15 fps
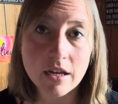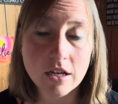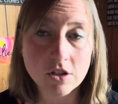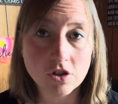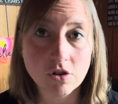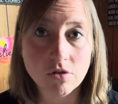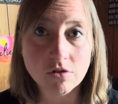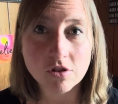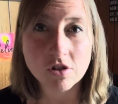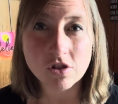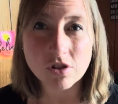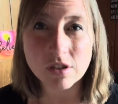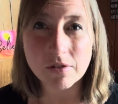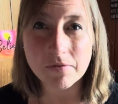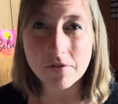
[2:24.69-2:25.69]
So those are
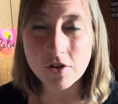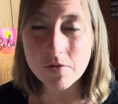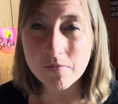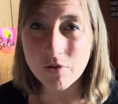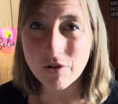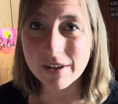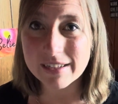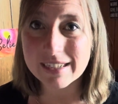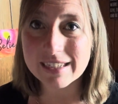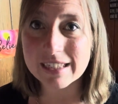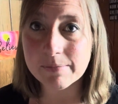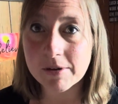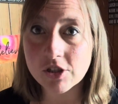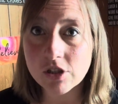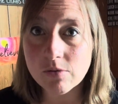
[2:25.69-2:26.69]
just a few points,
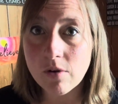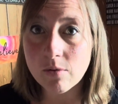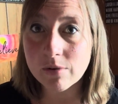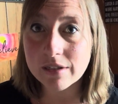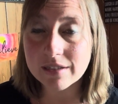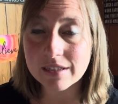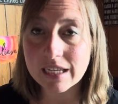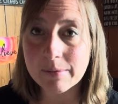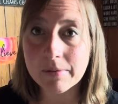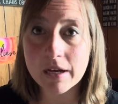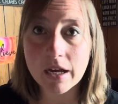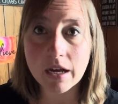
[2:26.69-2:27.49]
especially while we sleep.